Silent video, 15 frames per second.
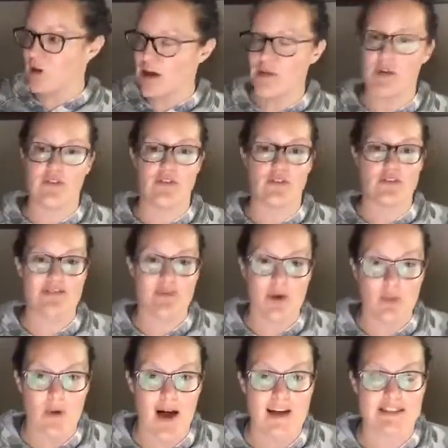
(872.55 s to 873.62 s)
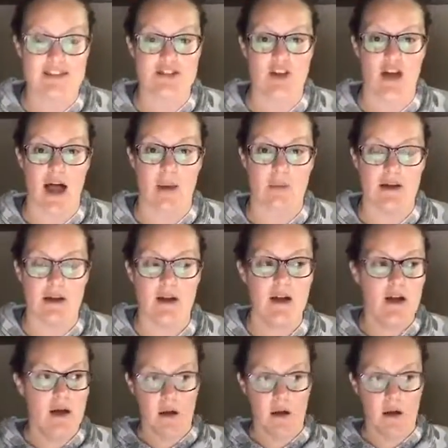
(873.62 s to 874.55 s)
Why do I feel this way? Why is this all happening?